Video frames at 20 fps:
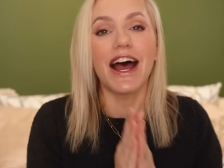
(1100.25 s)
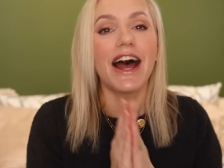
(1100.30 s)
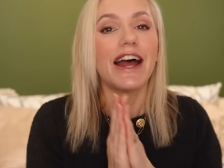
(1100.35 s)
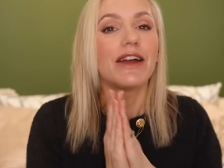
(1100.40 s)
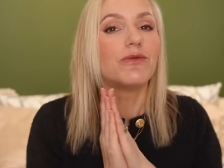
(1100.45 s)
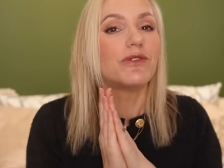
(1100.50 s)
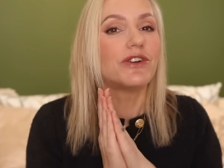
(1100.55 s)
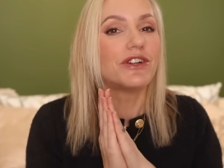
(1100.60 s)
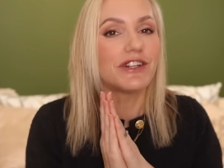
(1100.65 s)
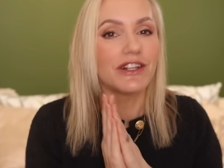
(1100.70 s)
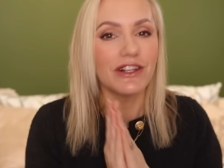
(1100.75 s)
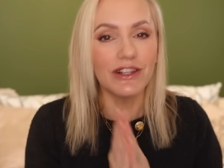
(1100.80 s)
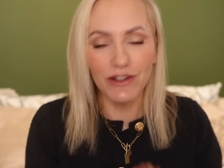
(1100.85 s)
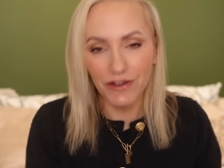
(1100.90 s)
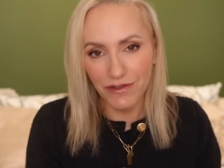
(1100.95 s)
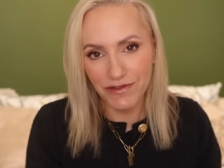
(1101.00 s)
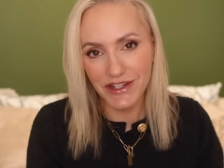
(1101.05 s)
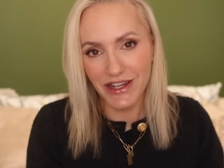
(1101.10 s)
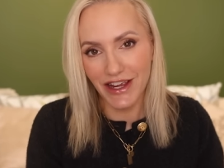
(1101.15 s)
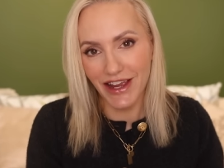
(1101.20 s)
I would
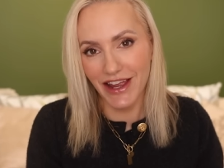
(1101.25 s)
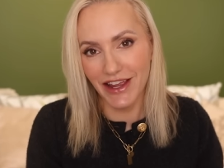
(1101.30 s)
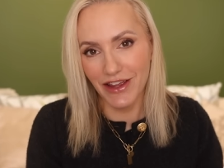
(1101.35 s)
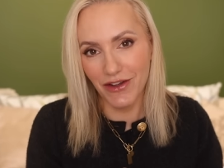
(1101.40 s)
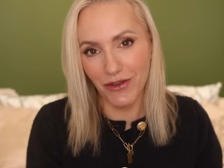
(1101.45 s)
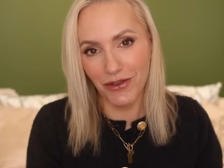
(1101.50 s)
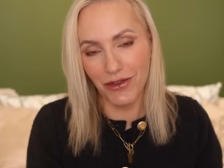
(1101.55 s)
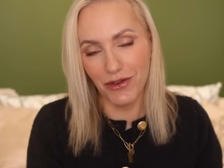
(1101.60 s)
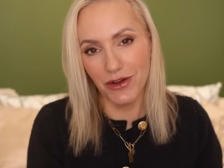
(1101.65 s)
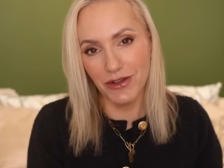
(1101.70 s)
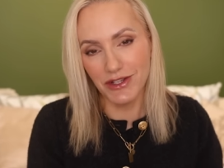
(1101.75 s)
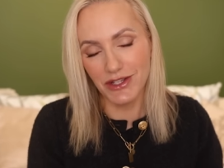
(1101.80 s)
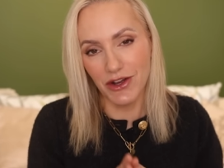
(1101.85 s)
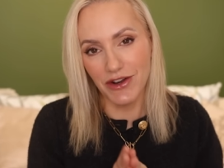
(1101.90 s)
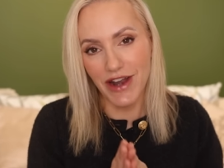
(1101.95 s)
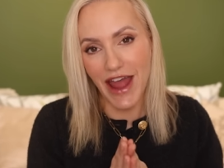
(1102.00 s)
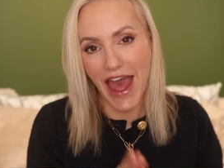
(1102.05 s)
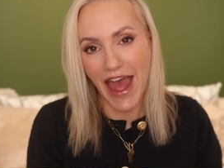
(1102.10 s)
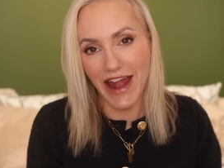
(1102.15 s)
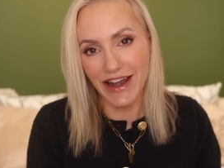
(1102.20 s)
love to hear your thoughts
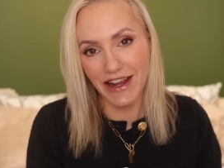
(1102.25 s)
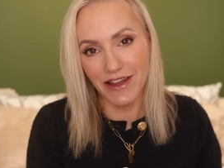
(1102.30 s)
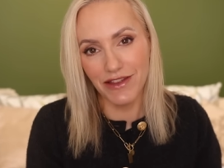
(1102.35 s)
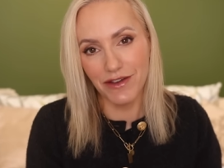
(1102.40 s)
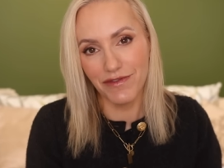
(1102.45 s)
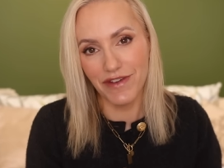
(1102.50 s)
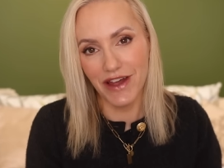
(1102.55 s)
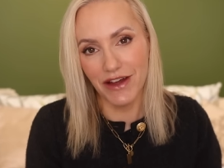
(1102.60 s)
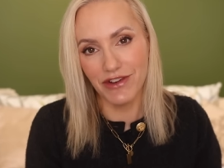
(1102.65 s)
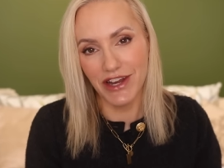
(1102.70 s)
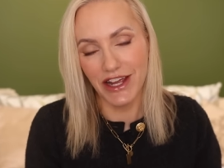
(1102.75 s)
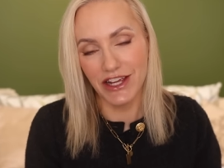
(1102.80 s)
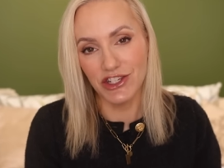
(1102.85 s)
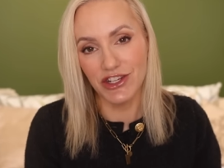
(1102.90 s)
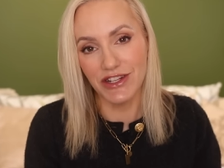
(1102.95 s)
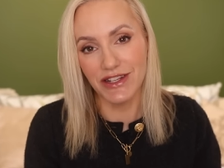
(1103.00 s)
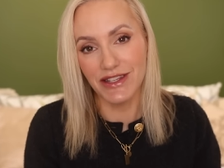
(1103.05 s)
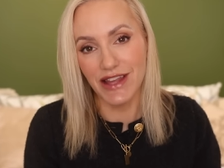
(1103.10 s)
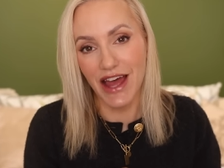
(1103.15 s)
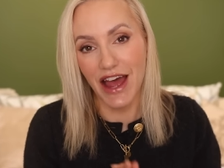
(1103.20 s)
on any of the
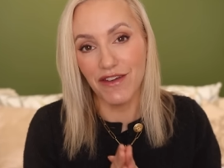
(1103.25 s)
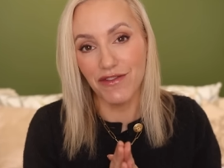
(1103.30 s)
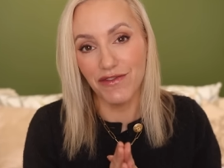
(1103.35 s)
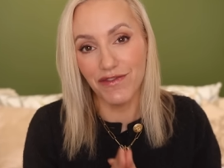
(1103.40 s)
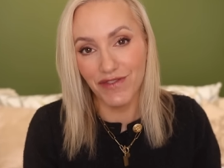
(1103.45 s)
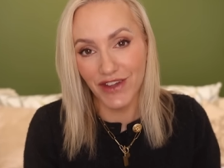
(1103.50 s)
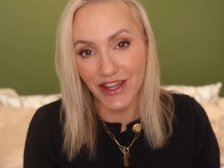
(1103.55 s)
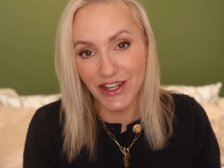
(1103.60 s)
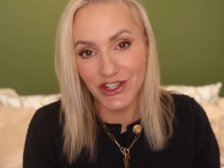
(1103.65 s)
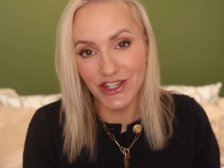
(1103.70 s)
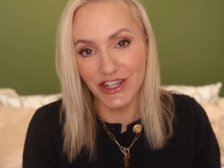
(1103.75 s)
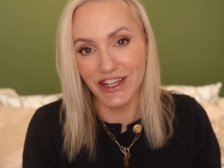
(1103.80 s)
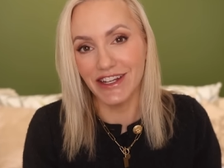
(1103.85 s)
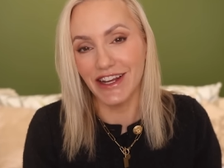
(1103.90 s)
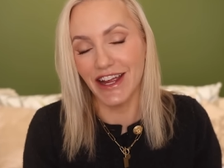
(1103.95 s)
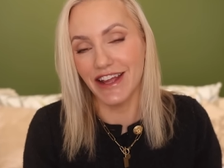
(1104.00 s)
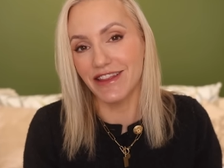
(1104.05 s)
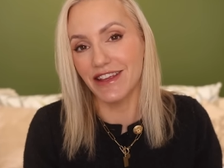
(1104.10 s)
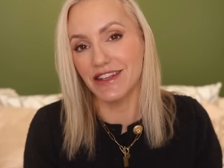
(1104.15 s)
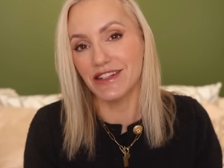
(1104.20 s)
foundations that I've featured
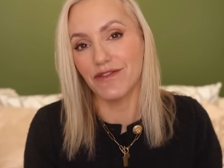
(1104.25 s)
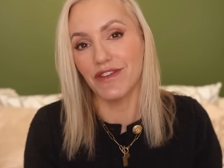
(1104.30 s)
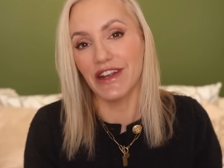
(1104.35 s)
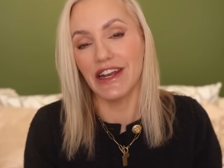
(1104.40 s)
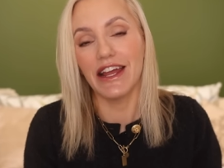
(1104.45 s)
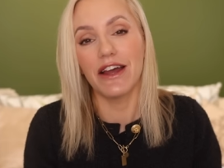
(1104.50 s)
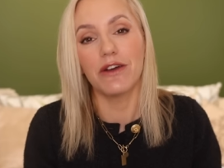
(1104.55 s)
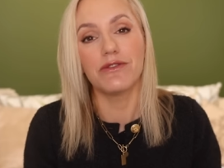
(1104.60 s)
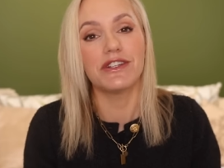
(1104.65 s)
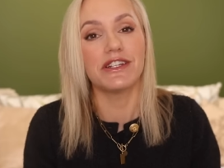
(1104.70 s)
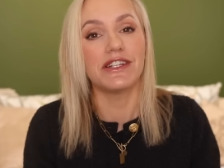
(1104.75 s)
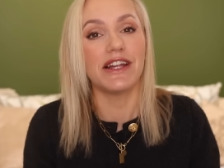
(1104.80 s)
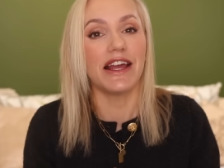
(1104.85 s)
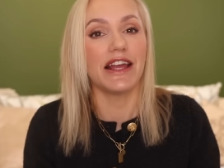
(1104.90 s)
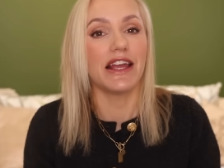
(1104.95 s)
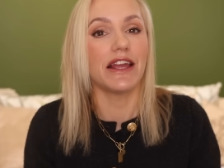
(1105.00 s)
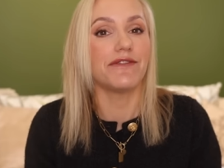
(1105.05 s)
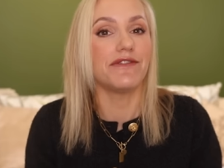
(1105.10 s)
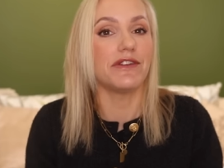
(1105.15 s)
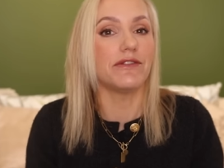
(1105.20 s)
in this video
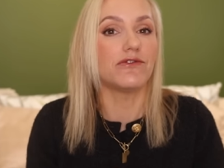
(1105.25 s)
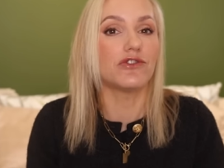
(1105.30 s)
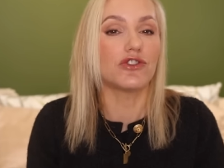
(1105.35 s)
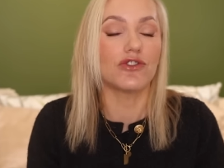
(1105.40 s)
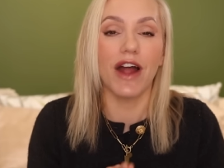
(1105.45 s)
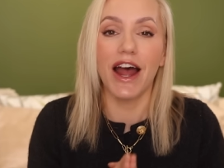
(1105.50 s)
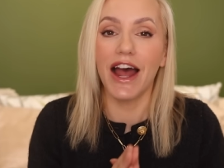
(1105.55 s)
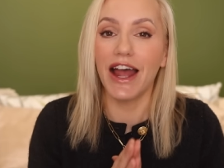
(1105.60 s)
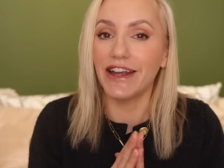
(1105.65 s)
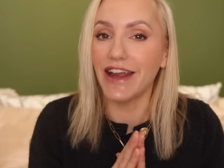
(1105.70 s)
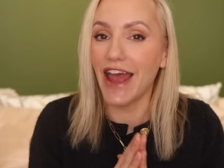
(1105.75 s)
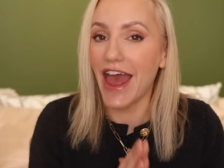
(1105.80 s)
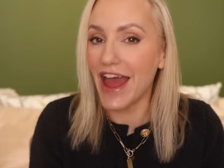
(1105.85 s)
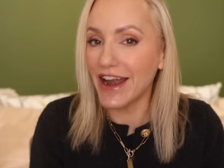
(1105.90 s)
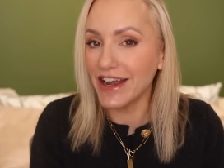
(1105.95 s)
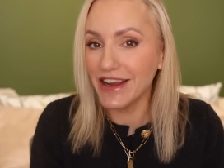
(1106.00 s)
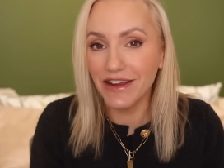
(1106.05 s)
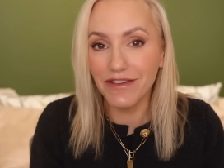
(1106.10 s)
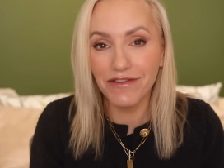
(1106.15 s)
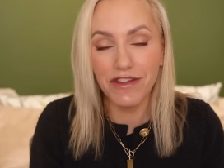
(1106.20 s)
today. If you've tried
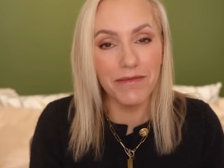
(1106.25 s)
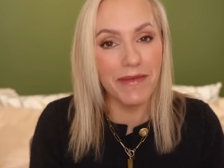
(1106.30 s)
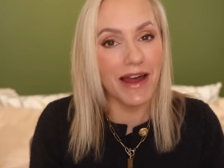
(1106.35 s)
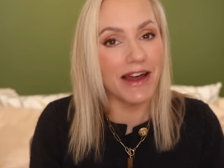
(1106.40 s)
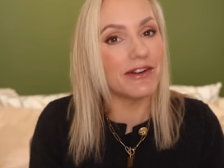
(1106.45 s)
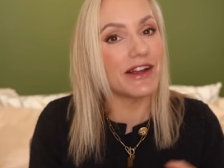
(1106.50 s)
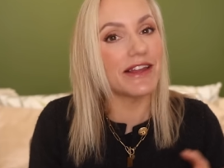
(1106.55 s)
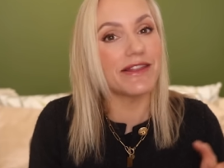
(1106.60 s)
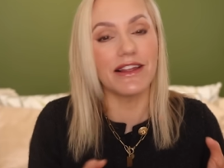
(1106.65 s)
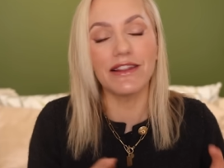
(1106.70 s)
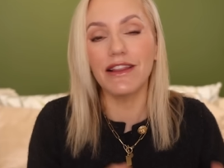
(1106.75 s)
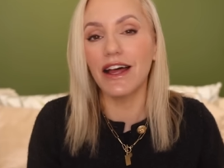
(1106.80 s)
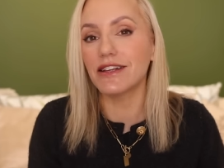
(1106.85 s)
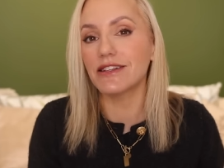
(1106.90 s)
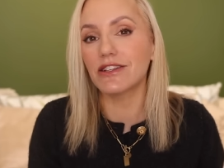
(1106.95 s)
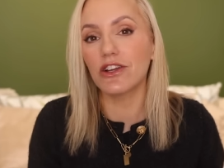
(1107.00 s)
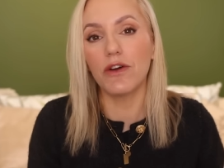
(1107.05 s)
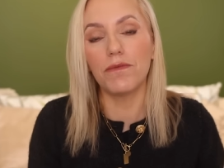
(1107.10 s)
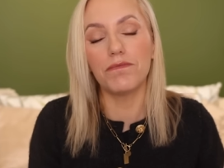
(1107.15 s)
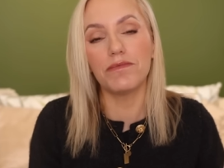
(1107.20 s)
any of them out in the
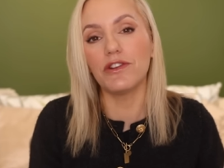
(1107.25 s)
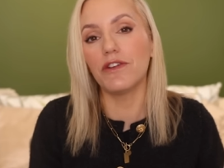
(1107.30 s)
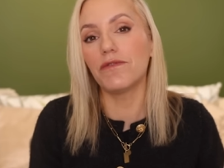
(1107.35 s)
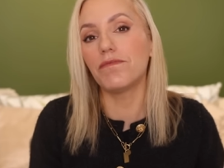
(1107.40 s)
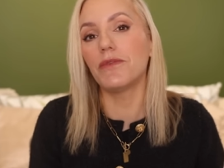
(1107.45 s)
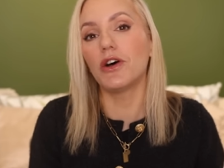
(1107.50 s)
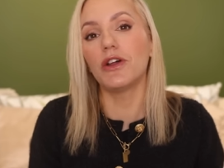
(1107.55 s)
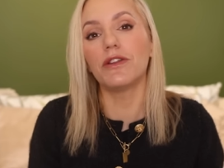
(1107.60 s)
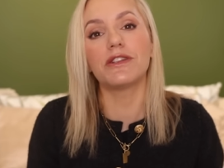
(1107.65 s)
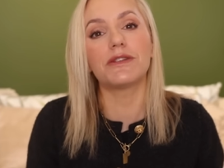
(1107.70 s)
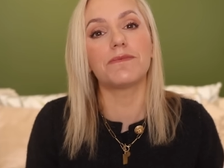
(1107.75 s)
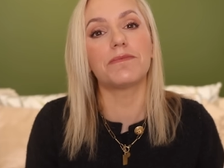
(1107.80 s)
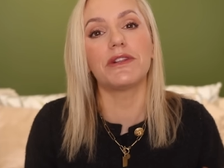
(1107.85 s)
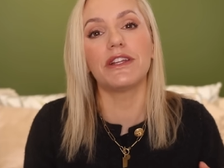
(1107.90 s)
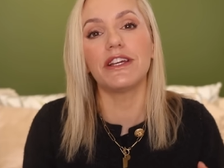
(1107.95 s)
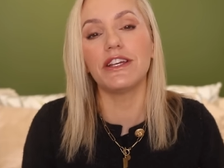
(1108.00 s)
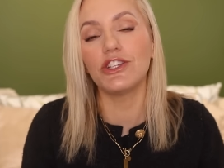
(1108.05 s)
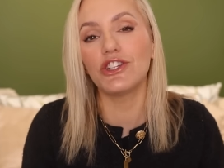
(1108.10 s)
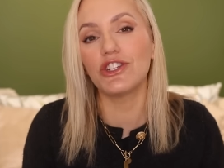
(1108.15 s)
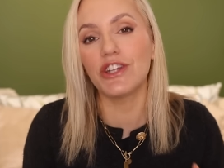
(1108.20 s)
last couple of months,
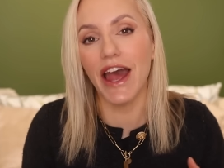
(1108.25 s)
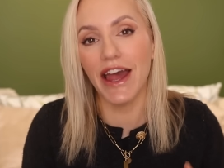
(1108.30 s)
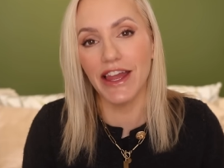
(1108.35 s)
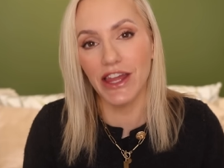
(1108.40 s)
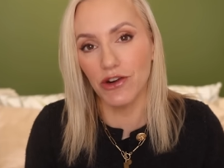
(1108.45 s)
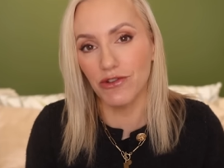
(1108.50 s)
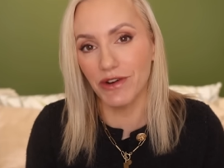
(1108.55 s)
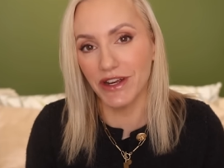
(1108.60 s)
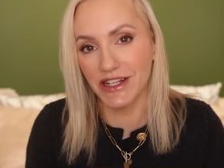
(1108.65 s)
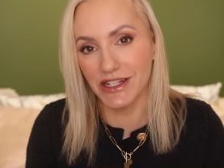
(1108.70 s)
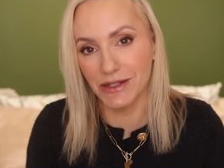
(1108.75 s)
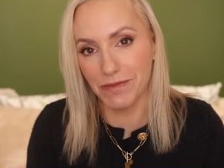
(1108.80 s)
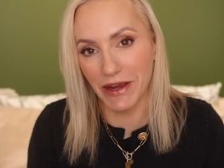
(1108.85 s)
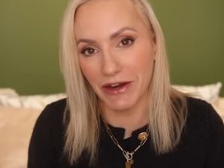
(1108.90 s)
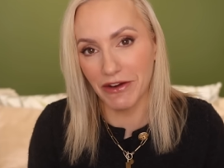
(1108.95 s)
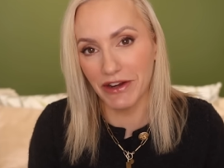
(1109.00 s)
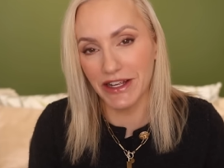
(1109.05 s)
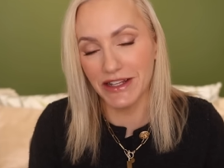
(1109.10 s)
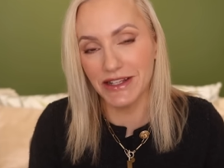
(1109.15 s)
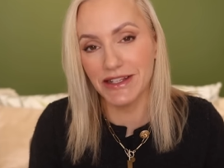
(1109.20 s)
please share your
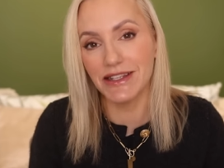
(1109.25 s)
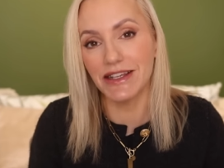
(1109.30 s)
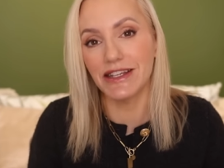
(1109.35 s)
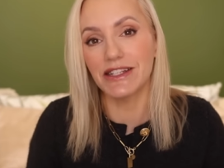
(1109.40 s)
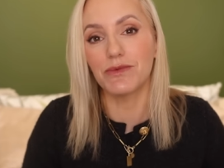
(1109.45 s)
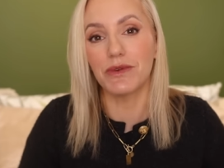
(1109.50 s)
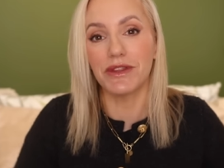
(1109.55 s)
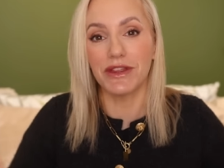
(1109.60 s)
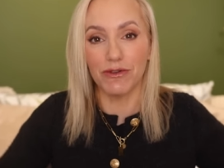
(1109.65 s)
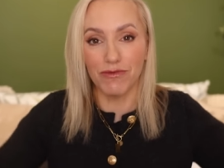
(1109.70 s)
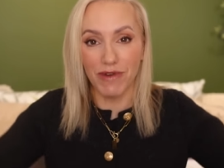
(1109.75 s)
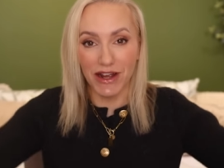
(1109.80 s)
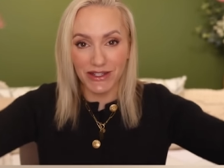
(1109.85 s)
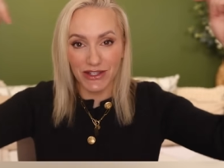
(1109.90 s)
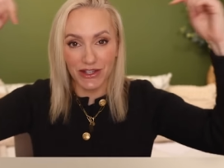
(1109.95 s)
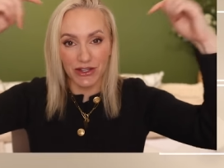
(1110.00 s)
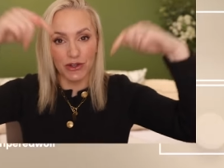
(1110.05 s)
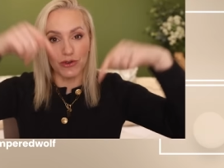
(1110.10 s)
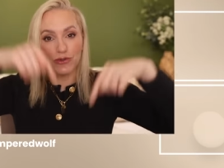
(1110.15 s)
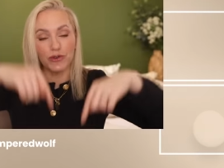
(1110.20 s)
experiences with the rest of the